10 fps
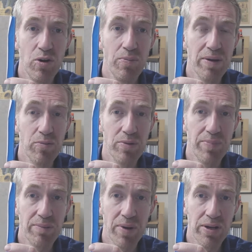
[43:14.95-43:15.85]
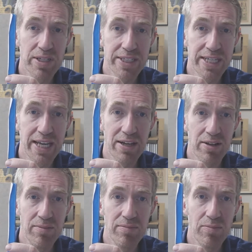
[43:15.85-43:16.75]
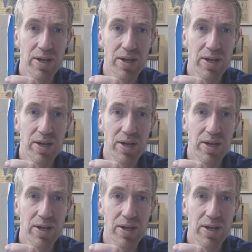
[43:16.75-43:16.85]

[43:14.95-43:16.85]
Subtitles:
whom it would be murder to kill.